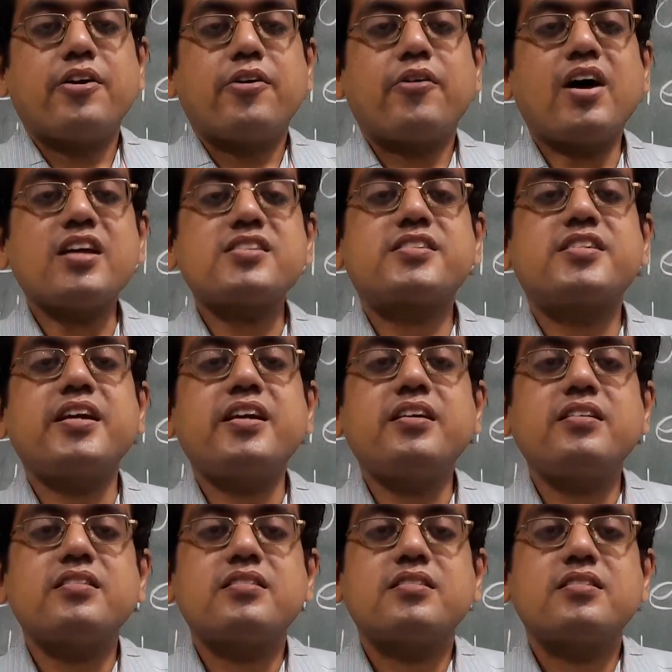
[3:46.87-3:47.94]

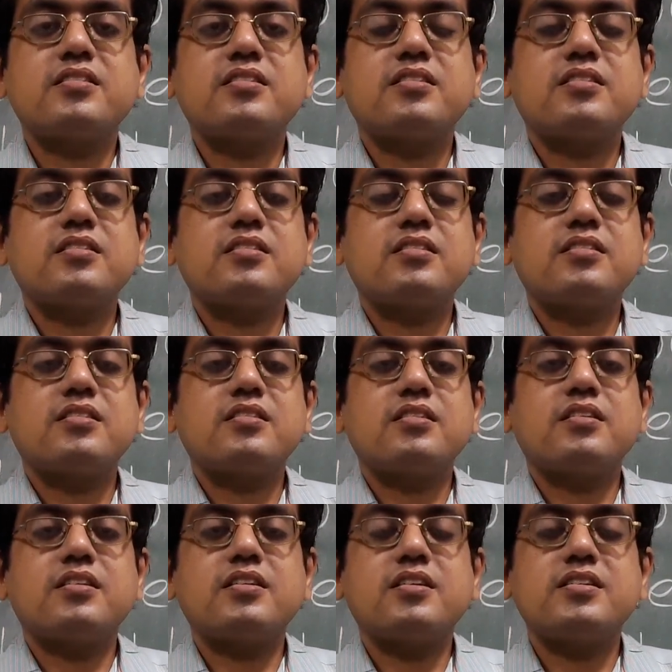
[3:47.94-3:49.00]
Rusting
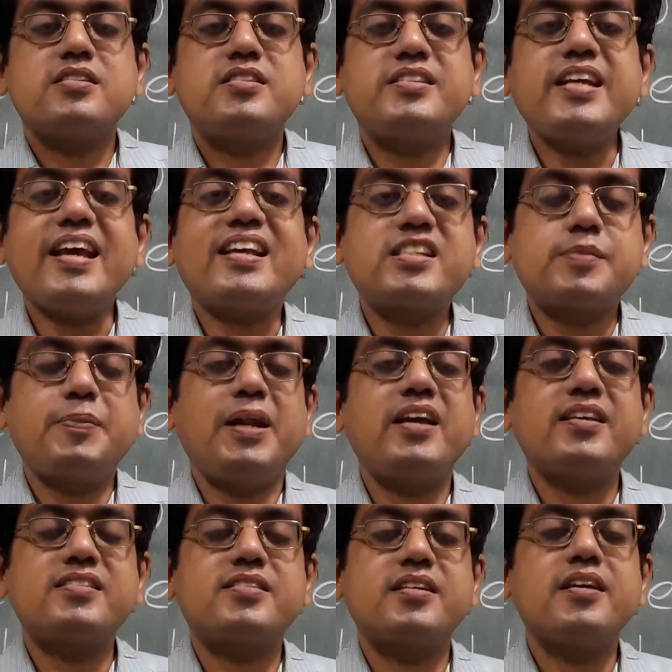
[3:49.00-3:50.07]
takes
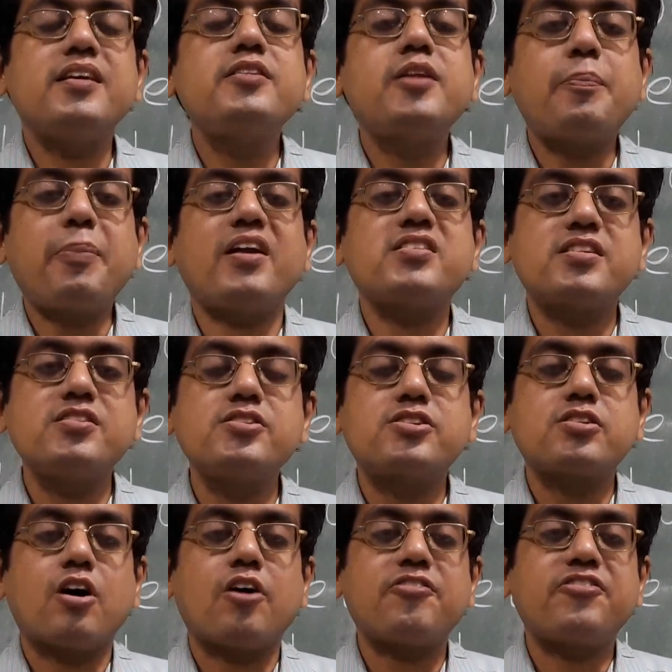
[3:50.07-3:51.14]
place in the
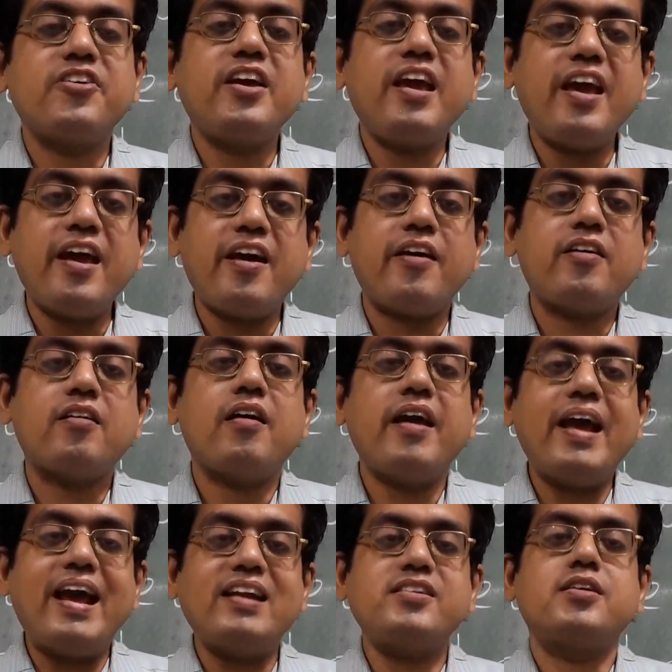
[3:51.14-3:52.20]
presence of air
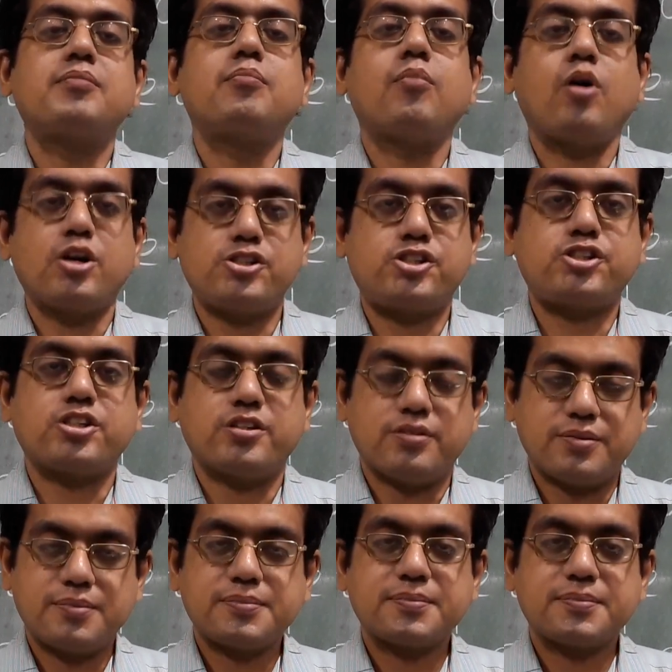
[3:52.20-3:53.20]
and moisture.